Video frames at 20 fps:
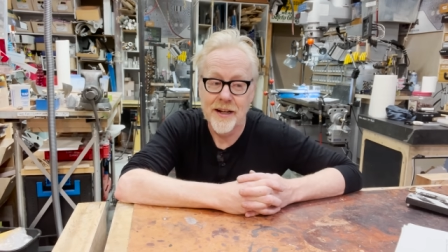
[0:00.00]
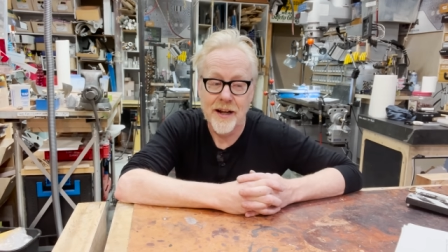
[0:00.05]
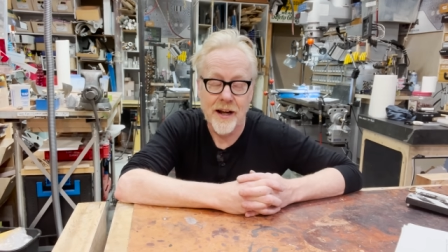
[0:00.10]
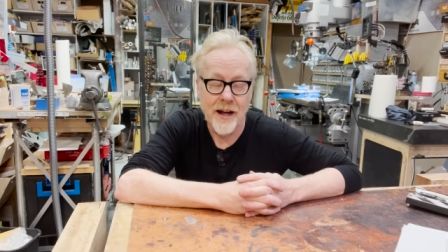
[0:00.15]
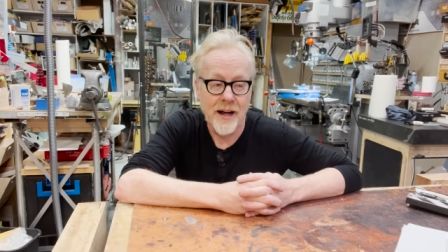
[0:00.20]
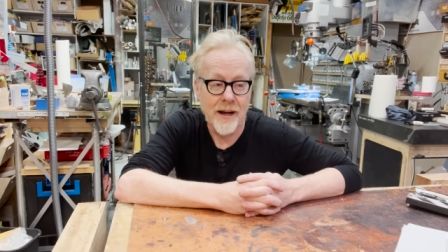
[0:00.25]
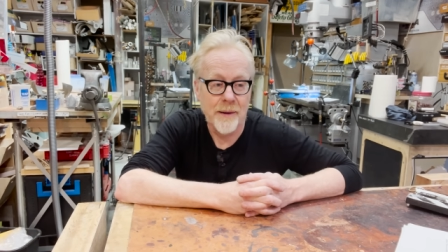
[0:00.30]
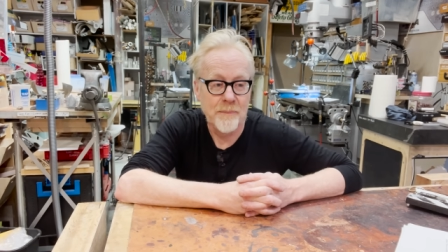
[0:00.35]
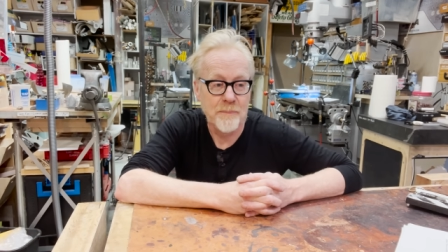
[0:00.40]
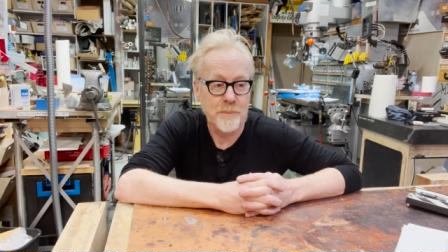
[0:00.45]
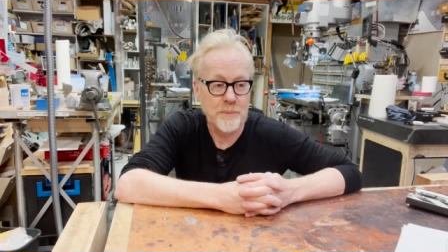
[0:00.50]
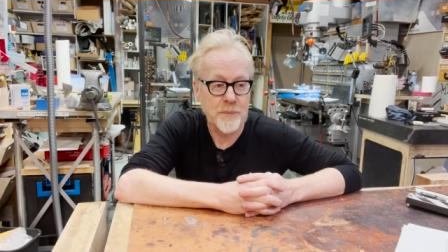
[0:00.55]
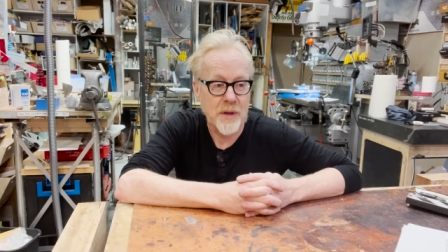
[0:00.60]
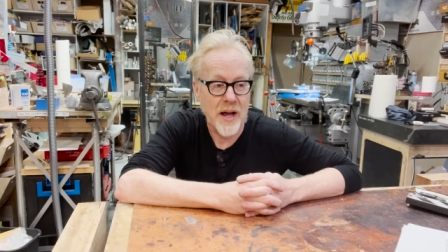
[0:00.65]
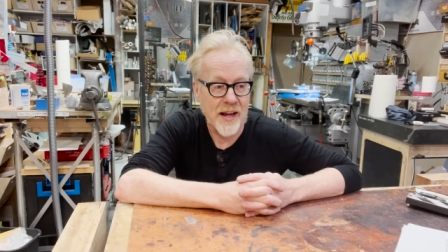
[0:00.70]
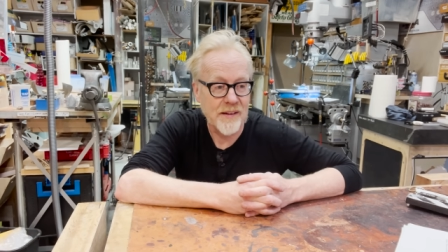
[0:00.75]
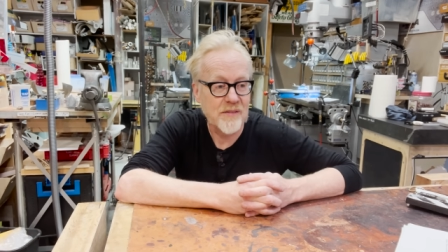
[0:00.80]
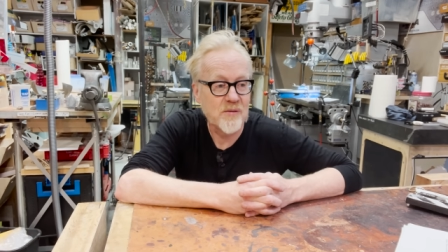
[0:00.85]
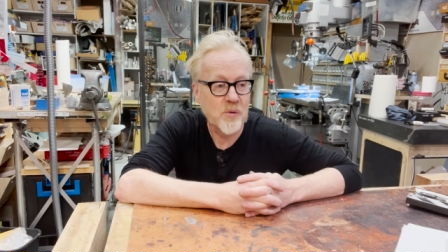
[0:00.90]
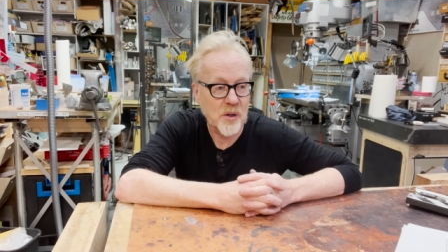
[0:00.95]
Um,
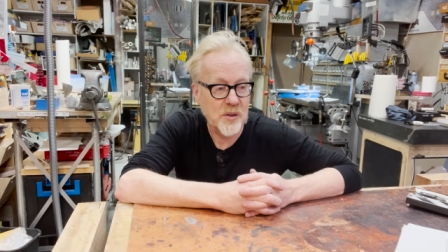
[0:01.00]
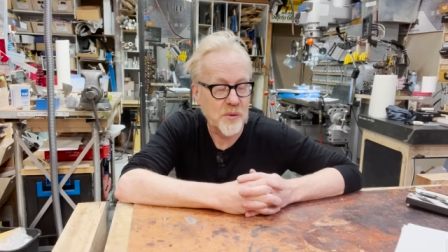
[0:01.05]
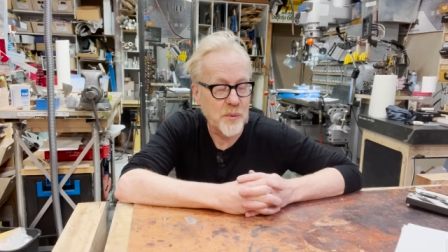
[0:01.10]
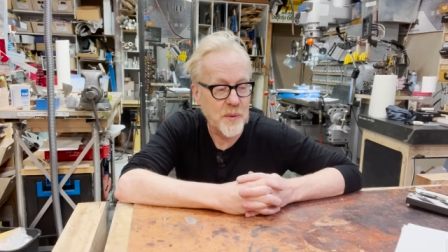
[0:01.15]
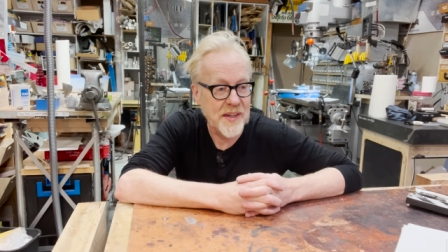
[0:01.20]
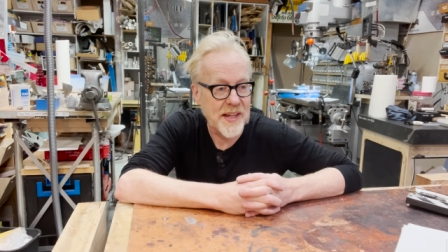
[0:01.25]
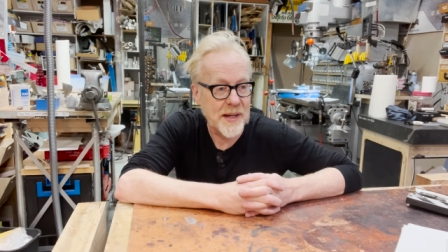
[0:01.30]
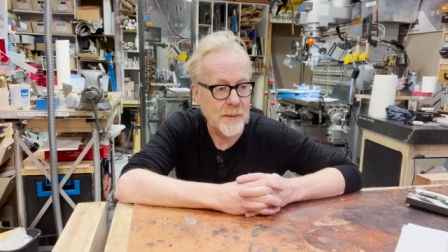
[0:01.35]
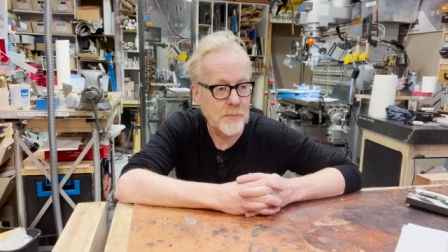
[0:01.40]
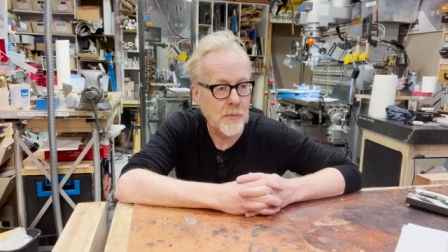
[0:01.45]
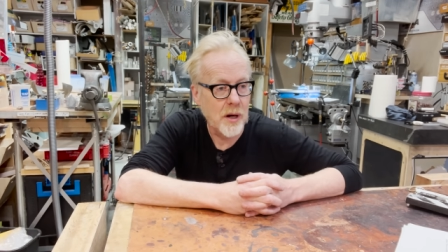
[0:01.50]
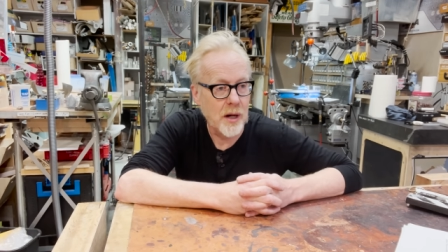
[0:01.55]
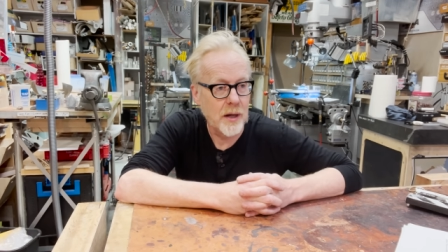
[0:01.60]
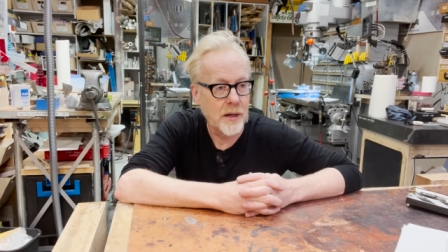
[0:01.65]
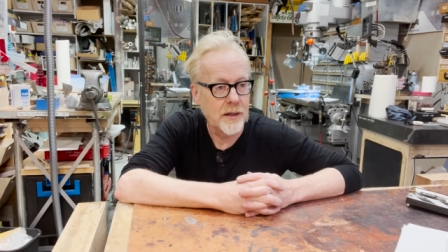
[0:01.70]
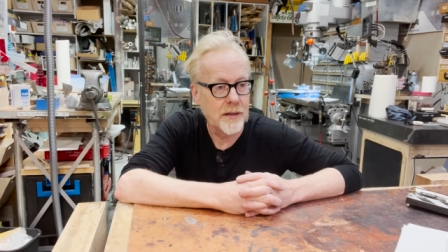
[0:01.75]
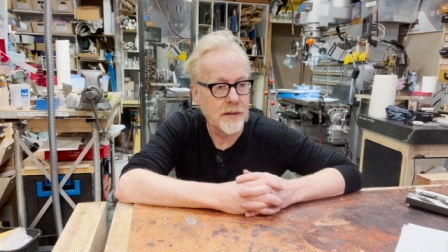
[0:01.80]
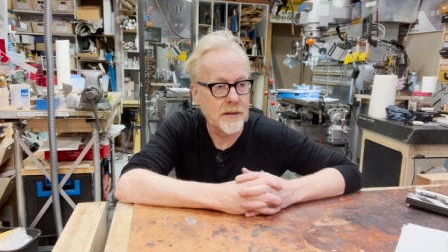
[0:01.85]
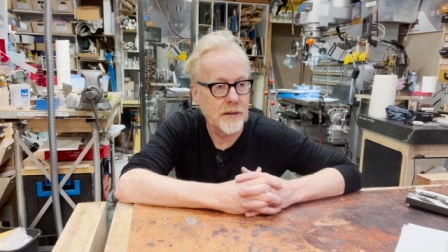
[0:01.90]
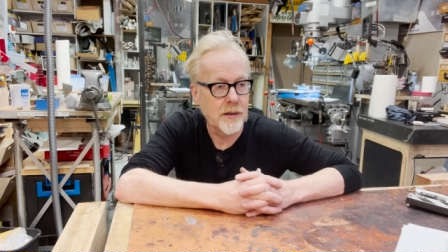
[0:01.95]
I've worked with them
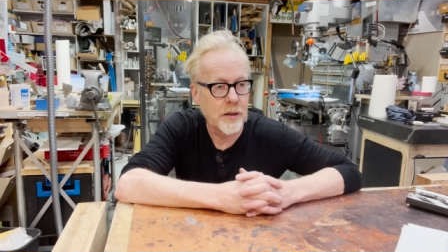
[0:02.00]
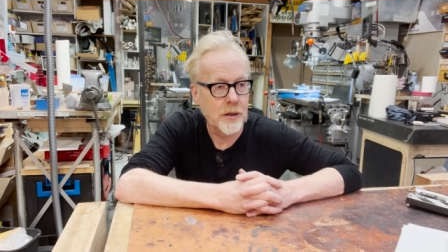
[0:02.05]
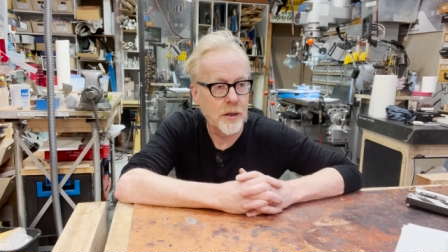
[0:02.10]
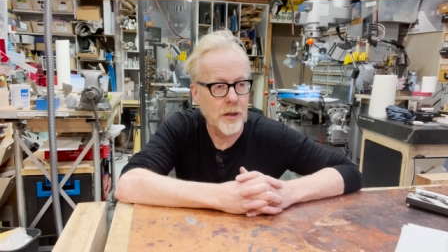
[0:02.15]
on